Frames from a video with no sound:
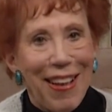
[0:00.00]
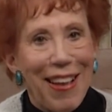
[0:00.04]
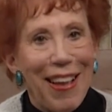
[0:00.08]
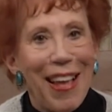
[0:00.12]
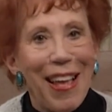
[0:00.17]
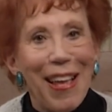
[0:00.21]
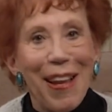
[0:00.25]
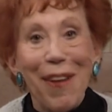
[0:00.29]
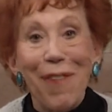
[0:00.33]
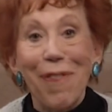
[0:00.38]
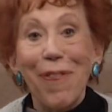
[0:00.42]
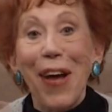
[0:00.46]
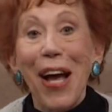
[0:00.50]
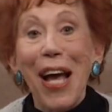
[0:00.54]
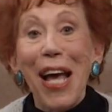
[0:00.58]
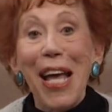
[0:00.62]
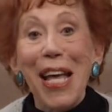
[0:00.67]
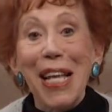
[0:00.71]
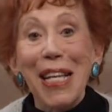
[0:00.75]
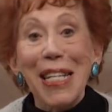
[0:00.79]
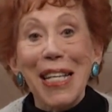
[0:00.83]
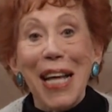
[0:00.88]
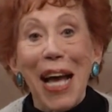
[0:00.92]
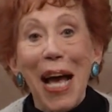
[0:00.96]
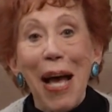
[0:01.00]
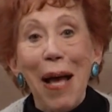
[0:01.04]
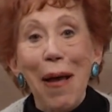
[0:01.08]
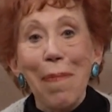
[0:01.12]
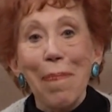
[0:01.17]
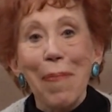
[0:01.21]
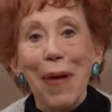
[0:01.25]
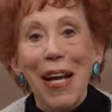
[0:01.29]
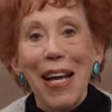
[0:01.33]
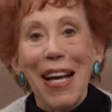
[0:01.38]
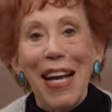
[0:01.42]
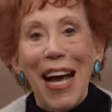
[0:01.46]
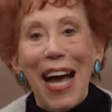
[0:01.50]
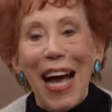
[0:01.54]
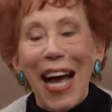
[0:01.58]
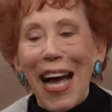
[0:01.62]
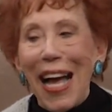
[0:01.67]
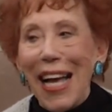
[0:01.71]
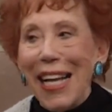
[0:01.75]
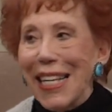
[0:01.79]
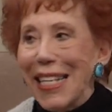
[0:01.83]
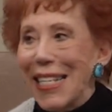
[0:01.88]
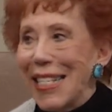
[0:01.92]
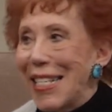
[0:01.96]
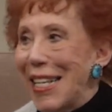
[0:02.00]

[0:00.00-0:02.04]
And if I had time, I could